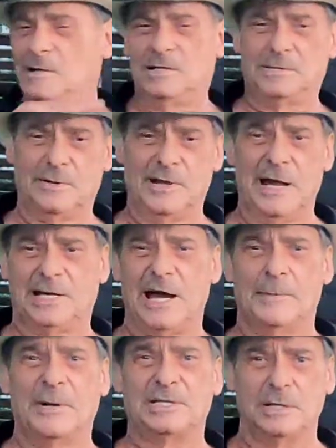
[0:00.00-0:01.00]
so that I
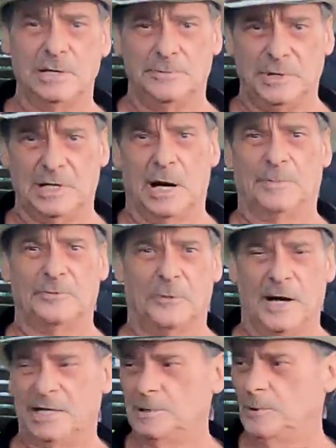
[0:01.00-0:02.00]
got my delivery up and
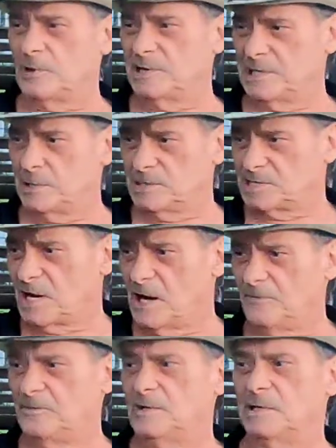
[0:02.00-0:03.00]
running with legal
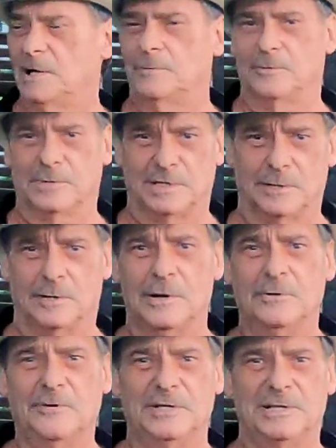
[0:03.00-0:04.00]
stuff, and I'm,
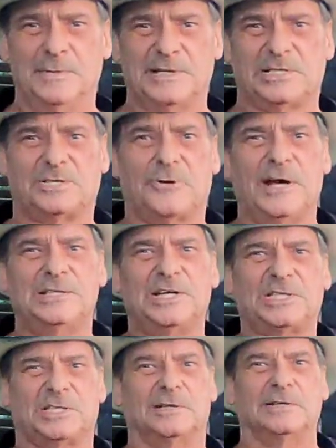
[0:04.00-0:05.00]
ready to make the
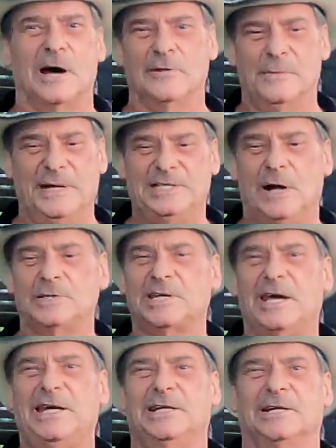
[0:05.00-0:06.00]
transition. Now they made Delta
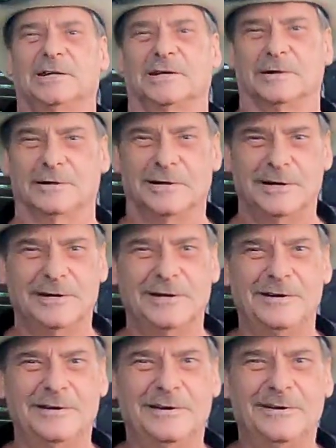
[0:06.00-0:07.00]
8 illegal.
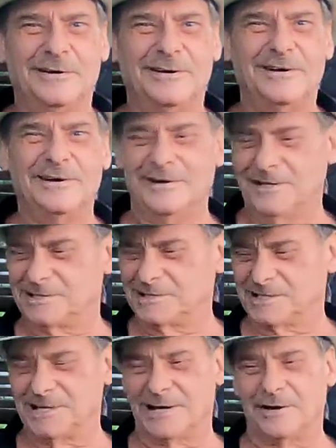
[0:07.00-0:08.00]

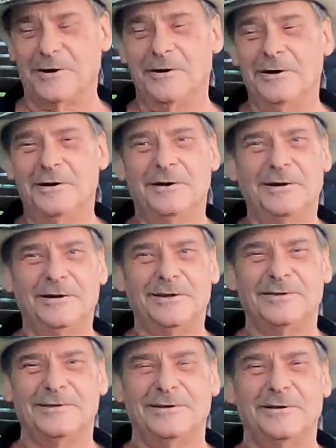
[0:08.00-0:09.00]
It's like they can't.
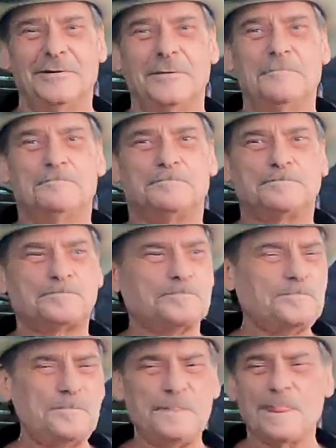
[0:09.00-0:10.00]
They want to cover
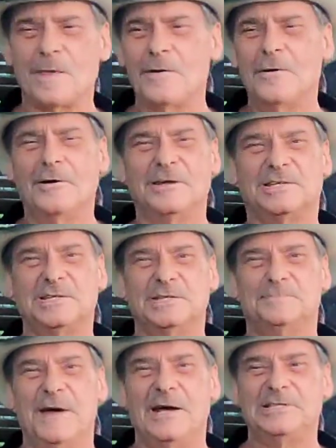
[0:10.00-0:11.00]
every angle.
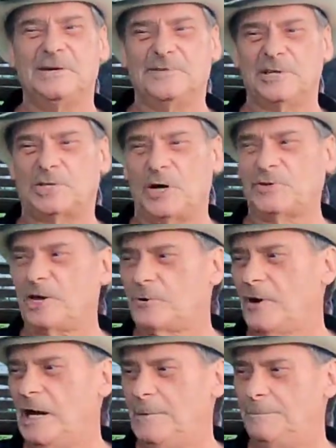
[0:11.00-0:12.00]
Imagine if they took the
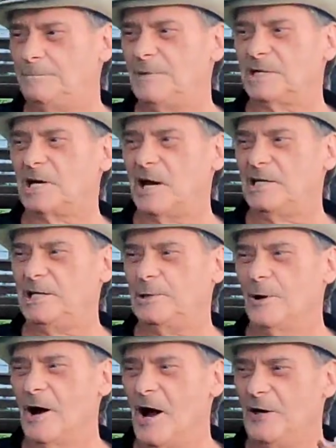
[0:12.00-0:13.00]
grape and cut it
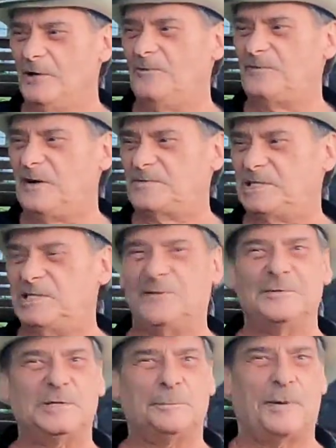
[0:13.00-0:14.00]
into 150
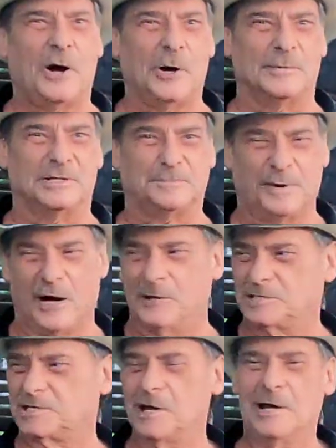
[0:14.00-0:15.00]
different
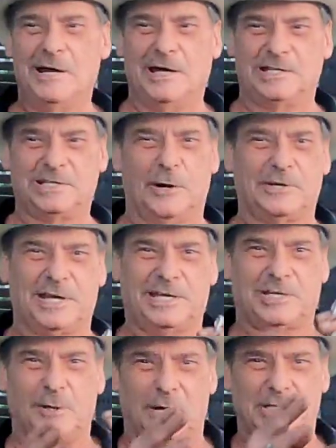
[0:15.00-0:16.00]
parts, and said, okay, you
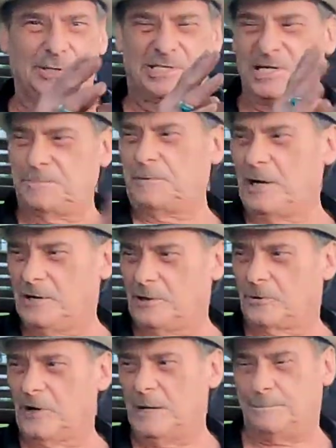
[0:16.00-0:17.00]
can only use this part of the
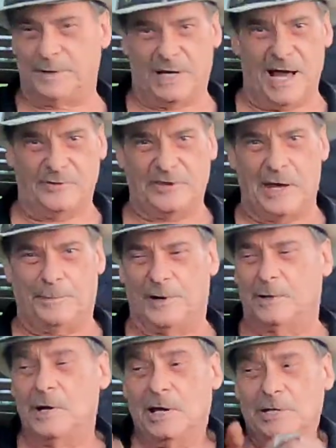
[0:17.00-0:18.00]
grape, but not that
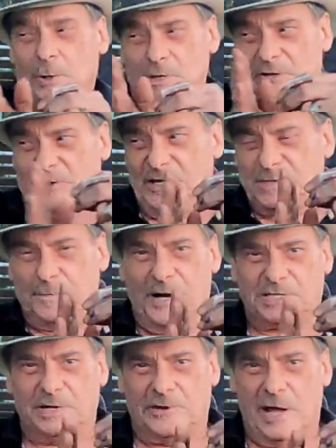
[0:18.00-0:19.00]
part. You can only use this
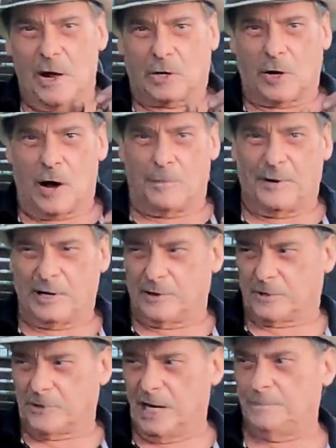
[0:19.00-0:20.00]
much of the alcohol part of
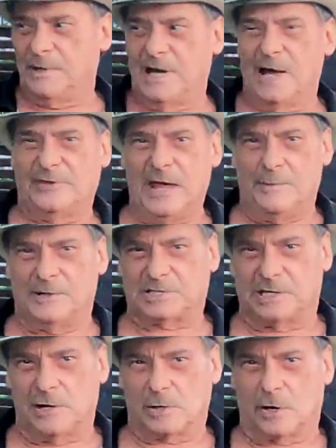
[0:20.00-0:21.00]
the grape, but not that much
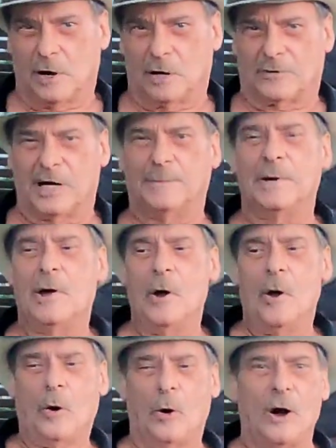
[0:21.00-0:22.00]
of the alcohol grape,
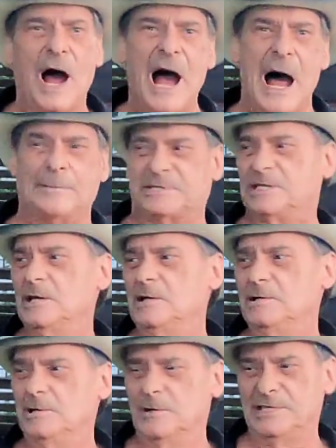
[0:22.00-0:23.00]
or hops.
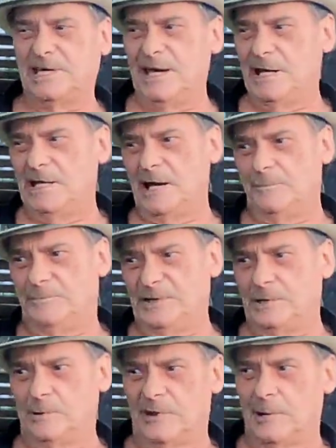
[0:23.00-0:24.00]
You can't have
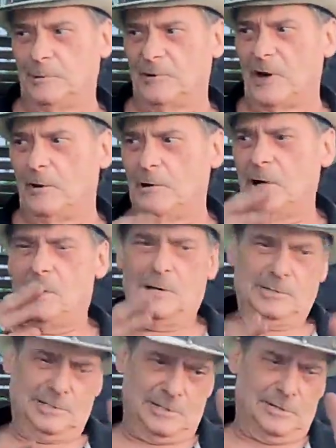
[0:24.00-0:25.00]
beer with it without.
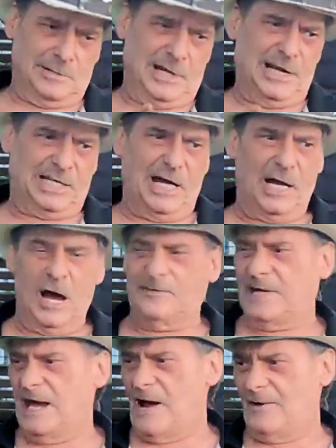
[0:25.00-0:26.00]
I got to cut
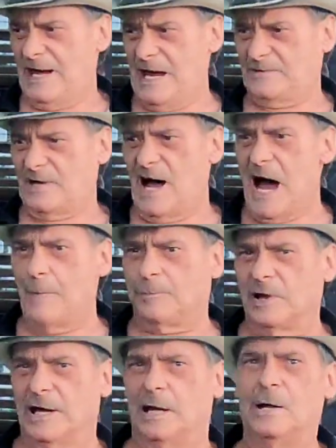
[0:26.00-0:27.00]
off half the hop
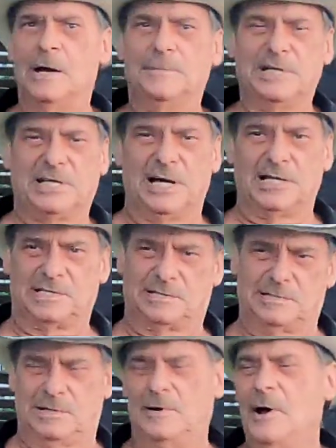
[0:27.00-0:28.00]
plant because
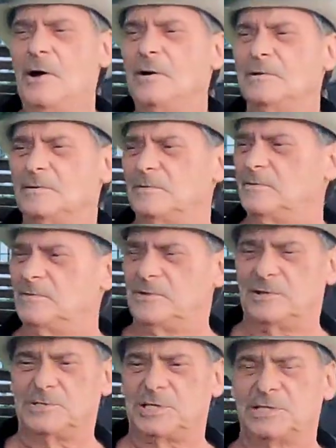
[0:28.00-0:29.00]

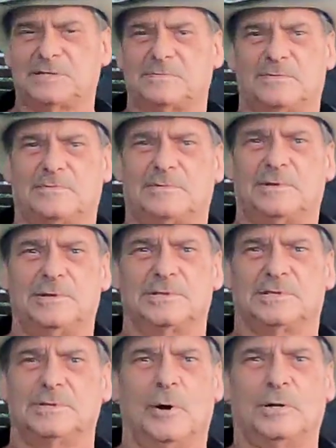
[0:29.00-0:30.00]

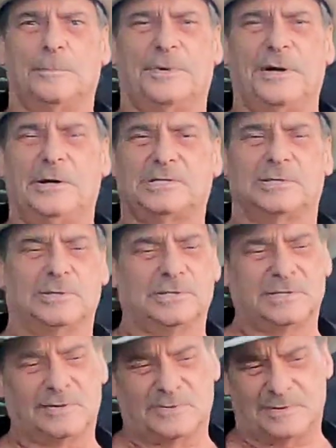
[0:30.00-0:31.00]
there's no comparison.
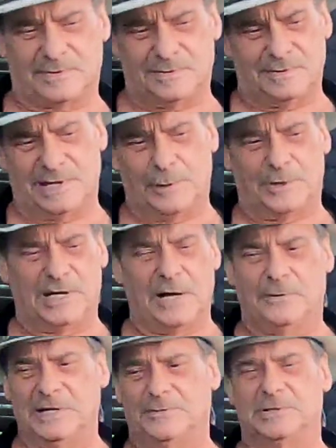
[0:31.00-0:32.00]
They would
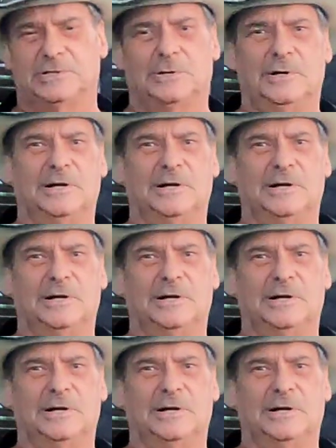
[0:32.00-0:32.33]
never even do it.